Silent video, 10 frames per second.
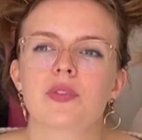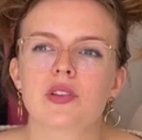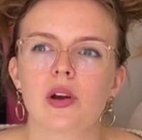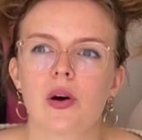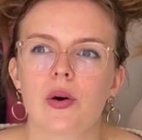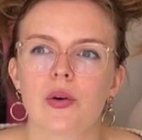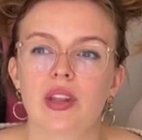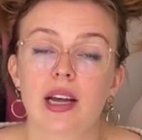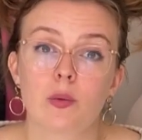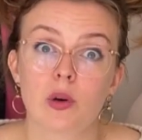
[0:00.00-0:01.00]
So
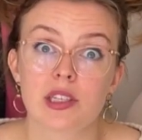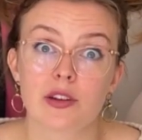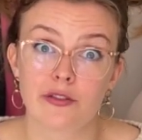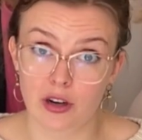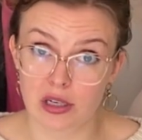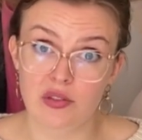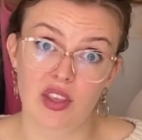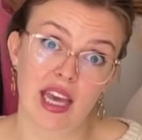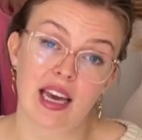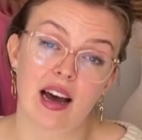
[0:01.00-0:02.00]
that was the first
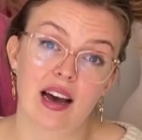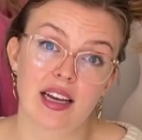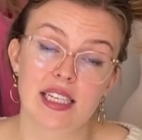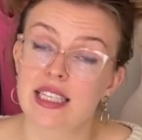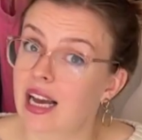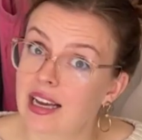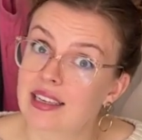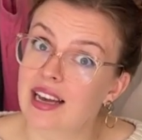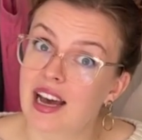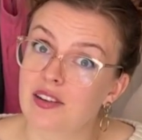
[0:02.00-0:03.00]
thing I designed
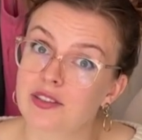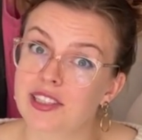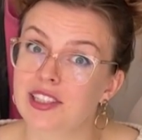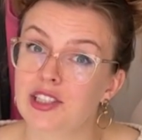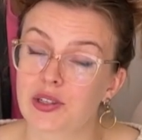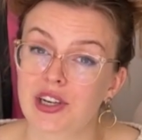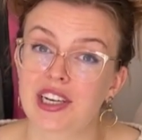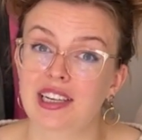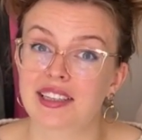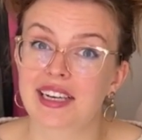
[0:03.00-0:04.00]
after
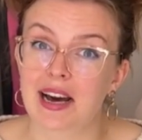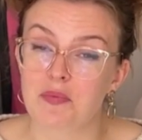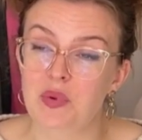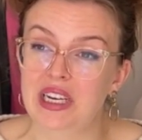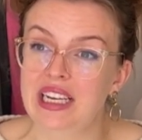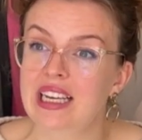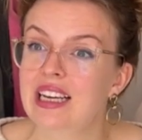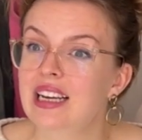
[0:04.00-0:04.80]
joining the company.